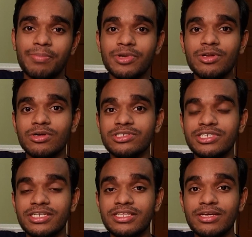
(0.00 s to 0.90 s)
Apple
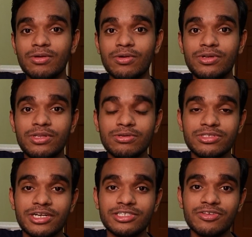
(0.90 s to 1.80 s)
launched their own new
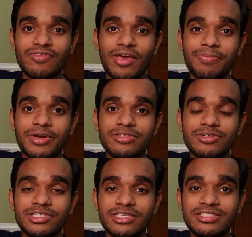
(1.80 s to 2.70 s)
sets of iPads
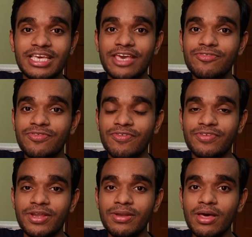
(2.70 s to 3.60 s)
which has the
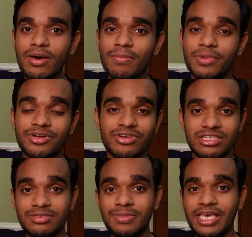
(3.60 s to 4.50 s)
A15, but
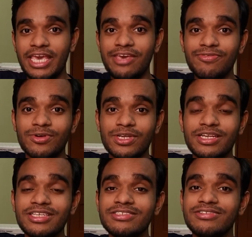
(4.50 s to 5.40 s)
trust me,
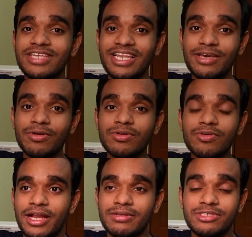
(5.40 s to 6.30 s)
A14 is really good,
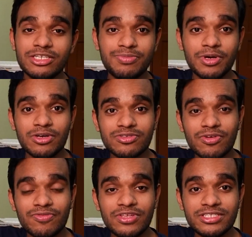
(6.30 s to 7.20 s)
and just because
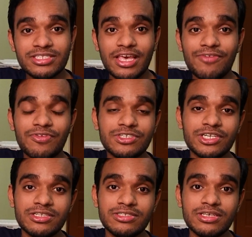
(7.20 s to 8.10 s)
of this
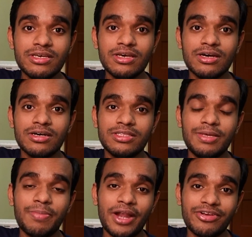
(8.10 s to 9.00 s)
efficiency,
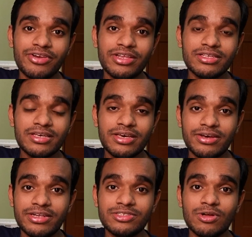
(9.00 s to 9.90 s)
the battery
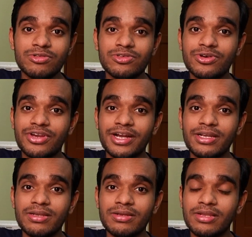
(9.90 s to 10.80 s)
here is also
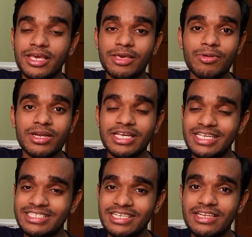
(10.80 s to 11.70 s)
great. Like you can
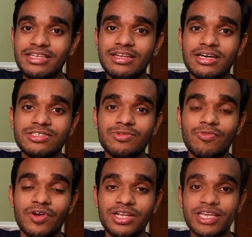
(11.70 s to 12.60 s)
easily last
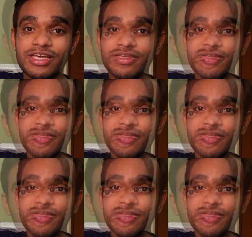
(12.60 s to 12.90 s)
one day.